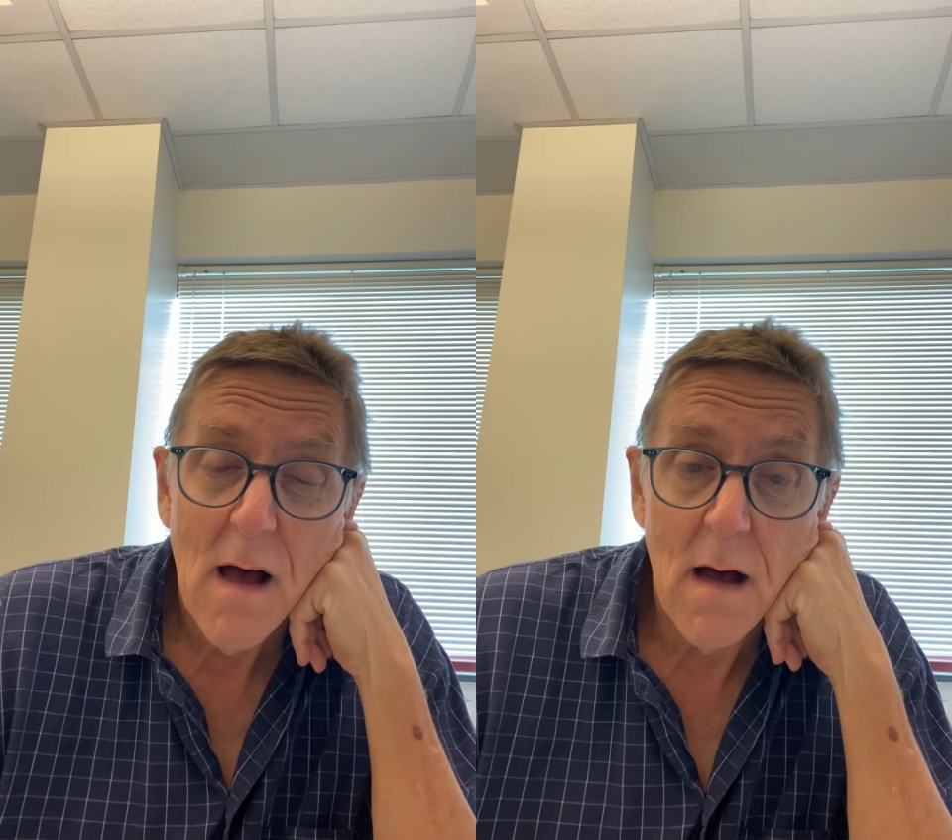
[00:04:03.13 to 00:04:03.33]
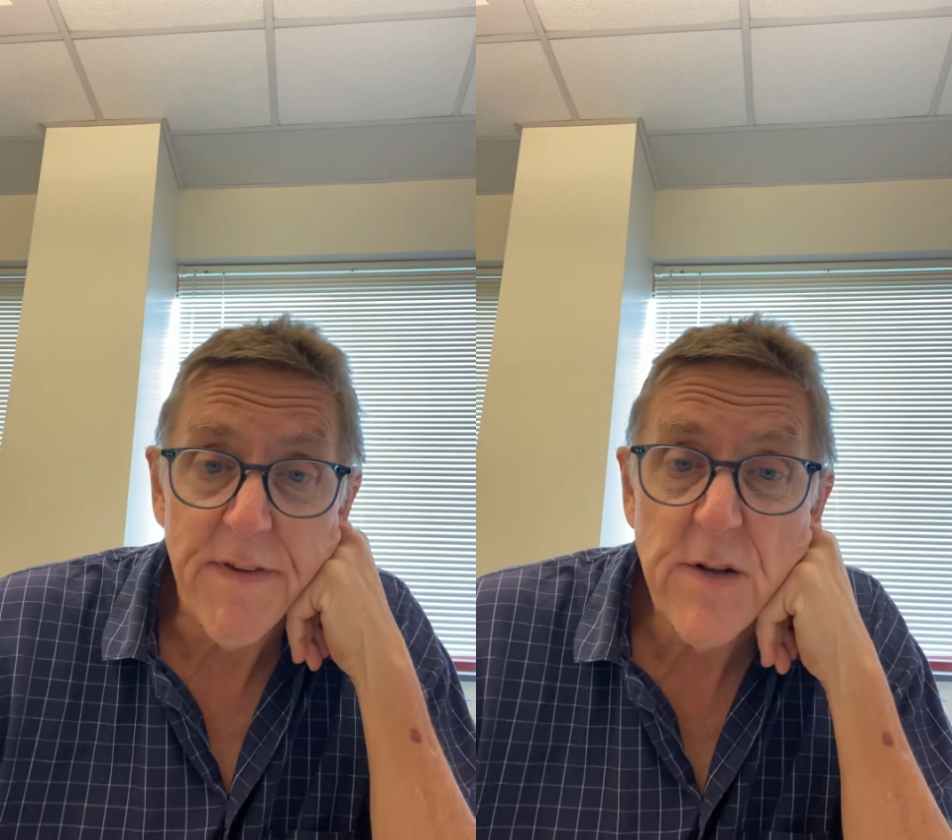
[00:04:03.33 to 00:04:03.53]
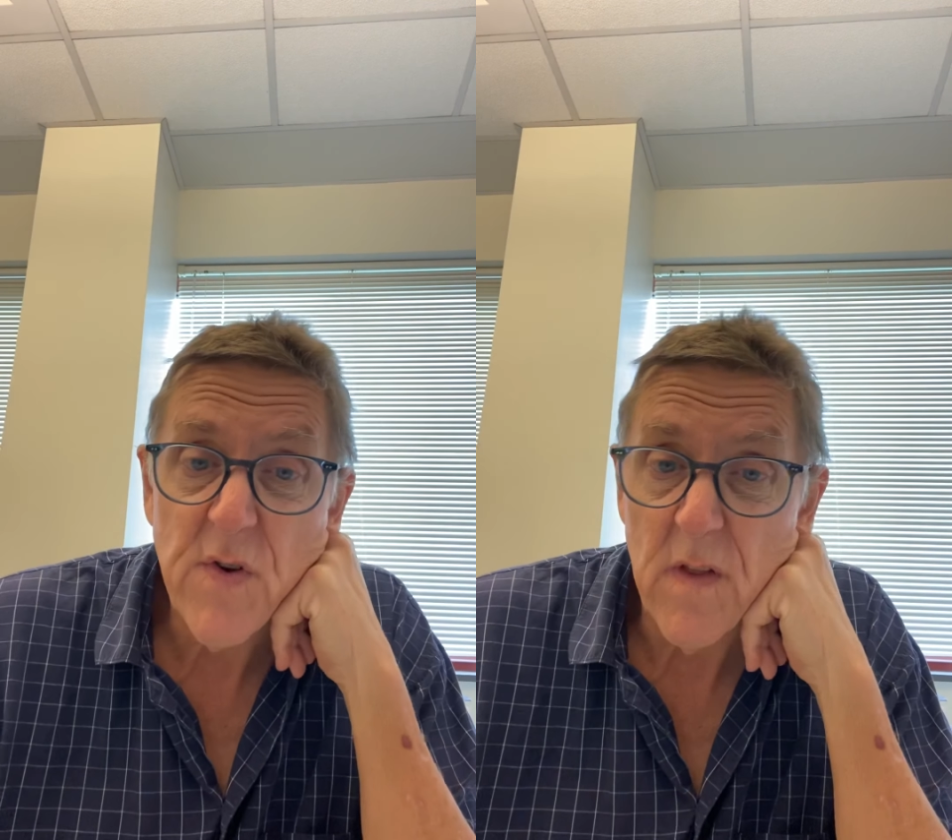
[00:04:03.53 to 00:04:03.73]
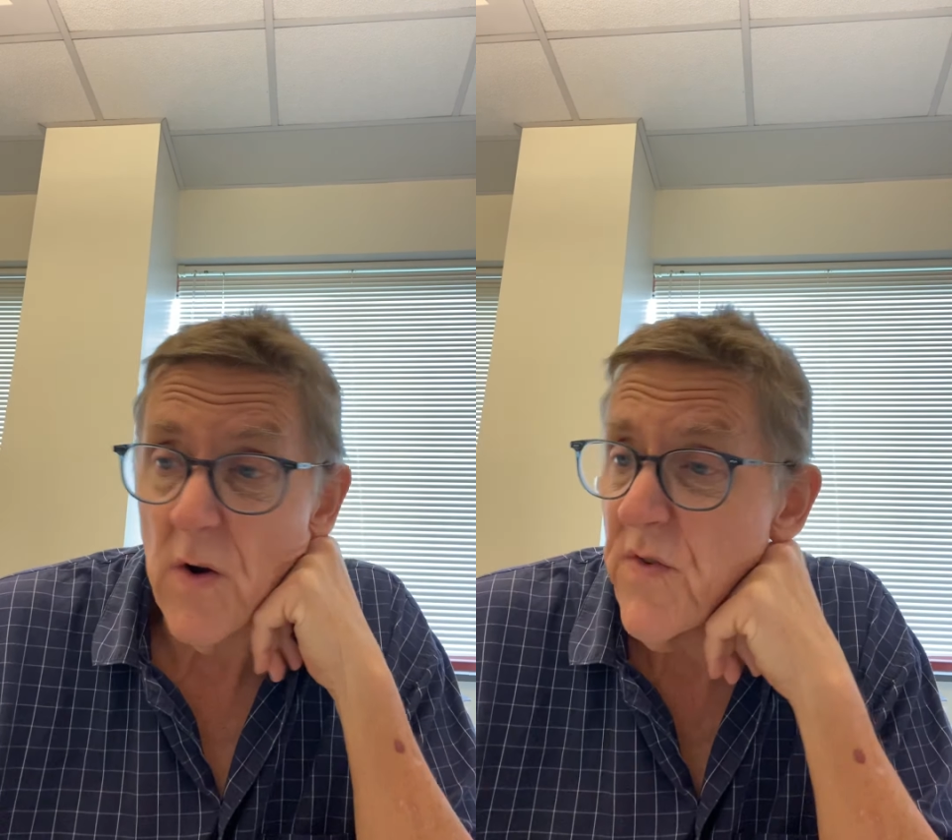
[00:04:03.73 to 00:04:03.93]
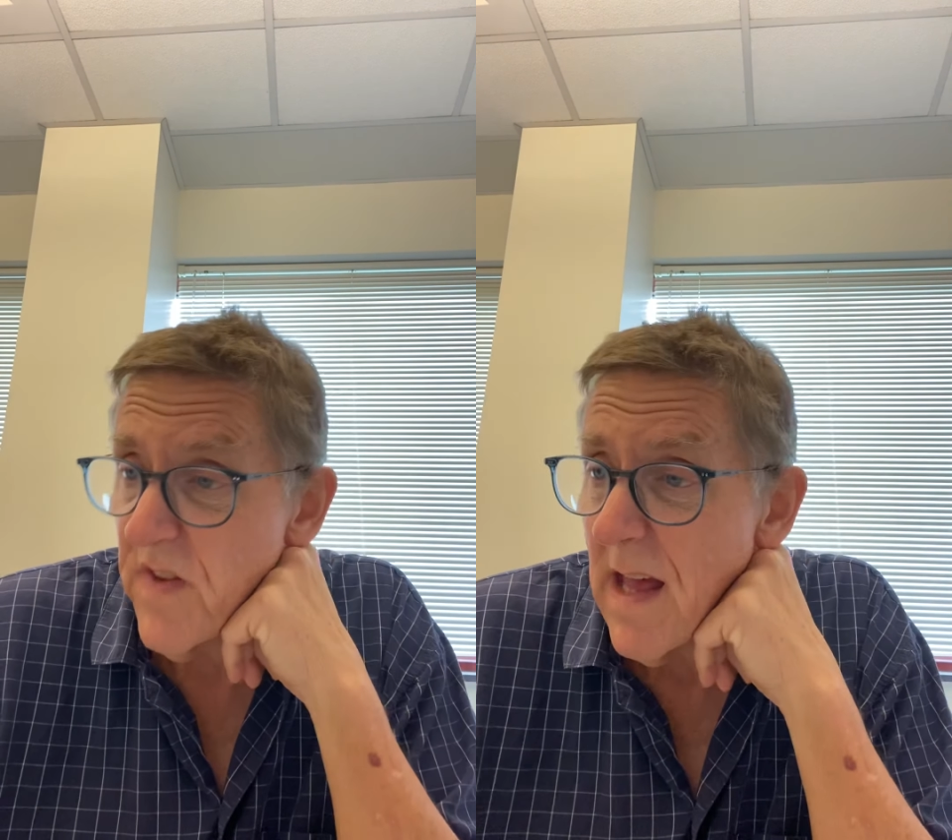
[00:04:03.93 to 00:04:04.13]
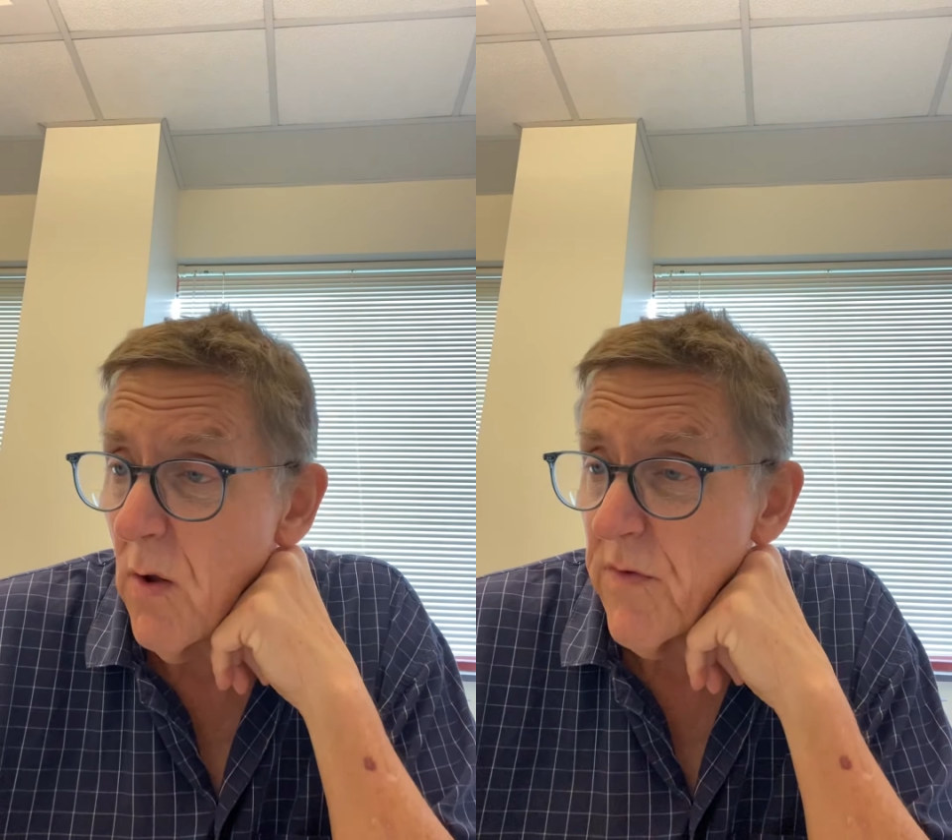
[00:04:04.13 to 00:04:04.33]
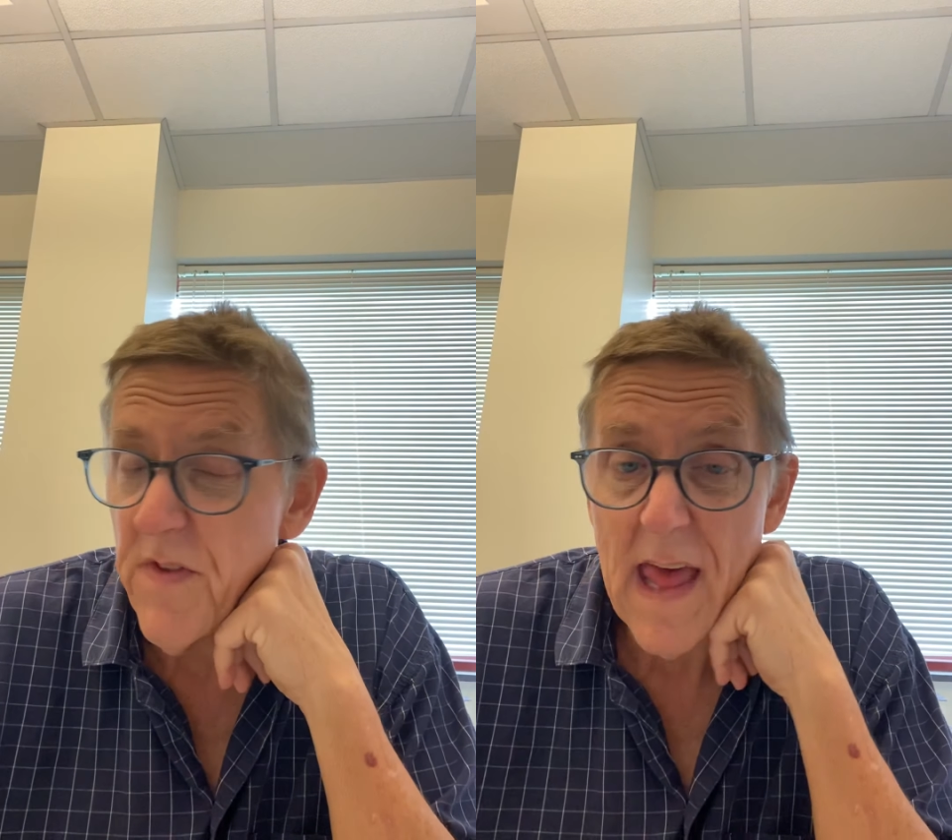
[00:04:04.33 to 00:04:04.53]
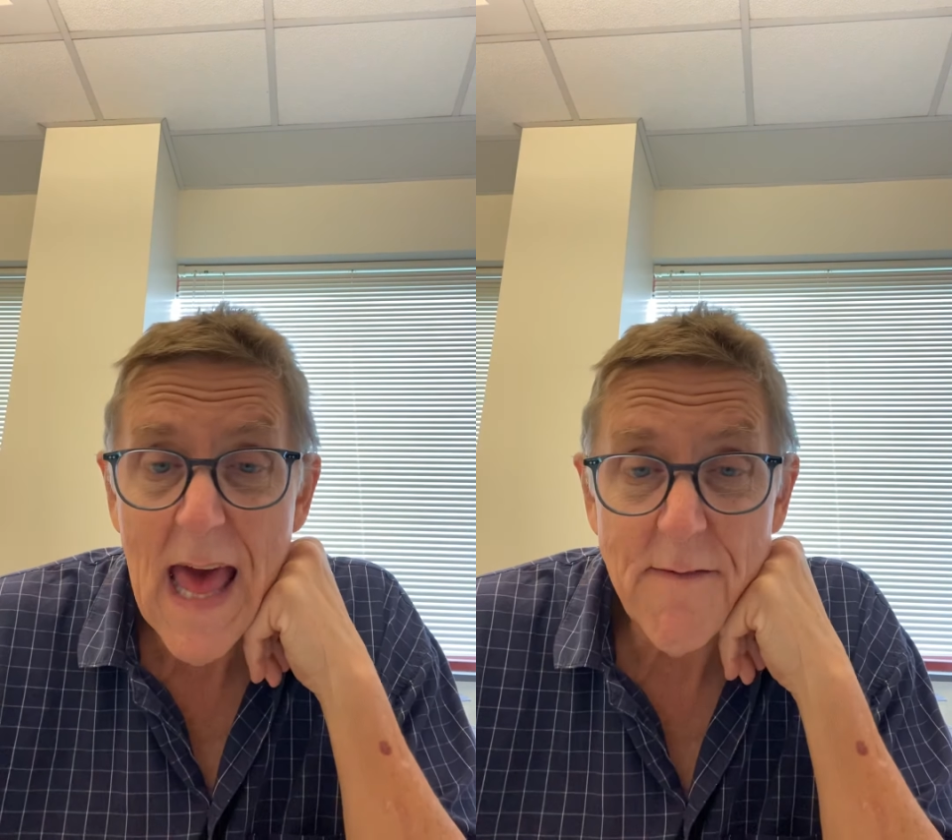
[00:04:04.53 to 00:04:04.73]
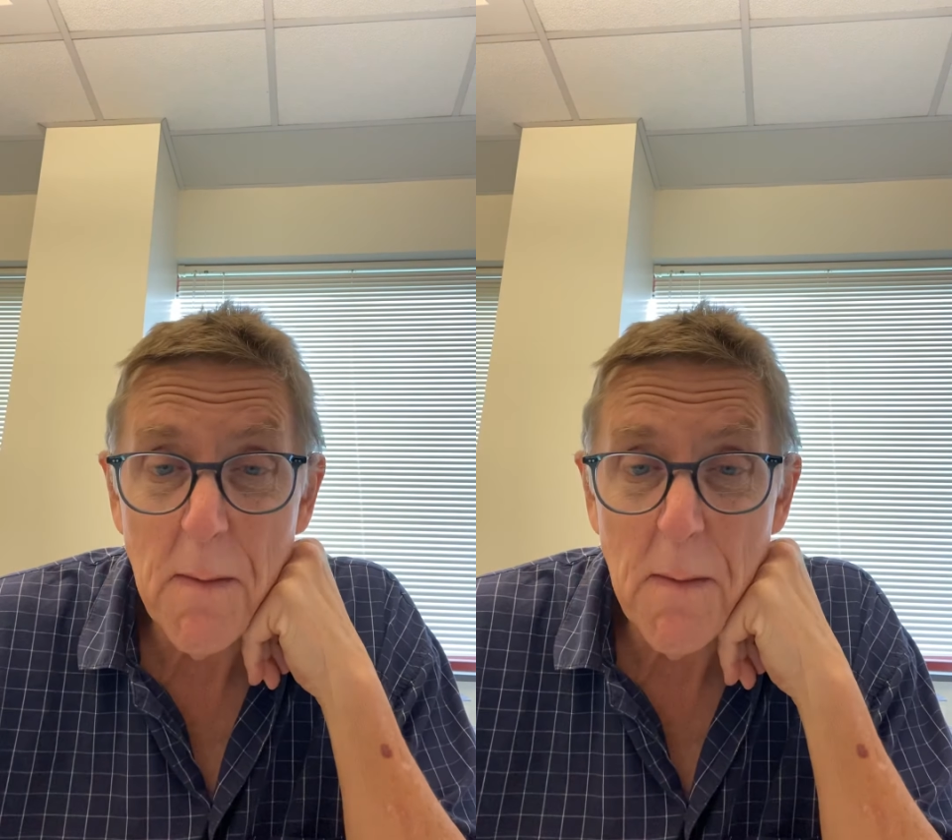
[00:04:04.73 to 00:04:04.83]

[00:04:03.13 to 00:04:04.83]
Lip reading: of each of their cells, they have a